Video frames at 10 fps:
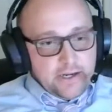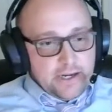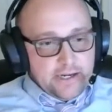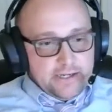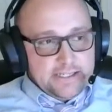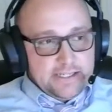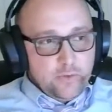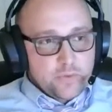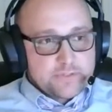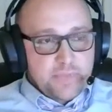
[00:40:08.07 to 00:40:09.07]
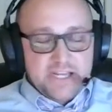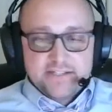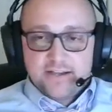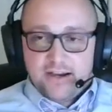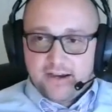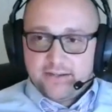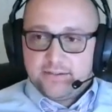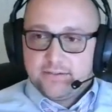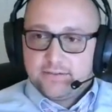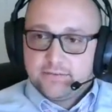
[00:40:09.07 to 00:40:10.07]
And he was being
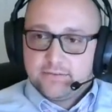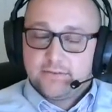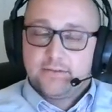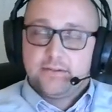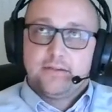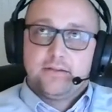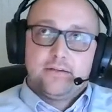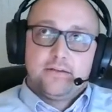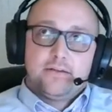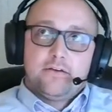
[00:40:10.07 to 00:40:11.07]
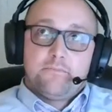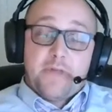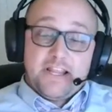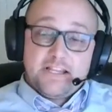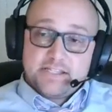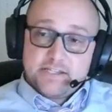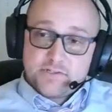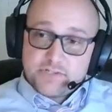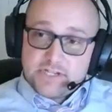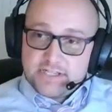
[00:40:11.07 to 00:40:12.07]
taught by the
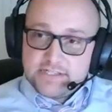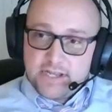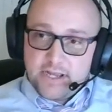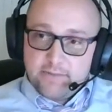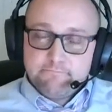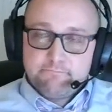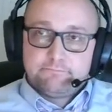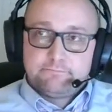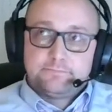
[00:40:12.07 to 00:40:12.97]
sisters at the time.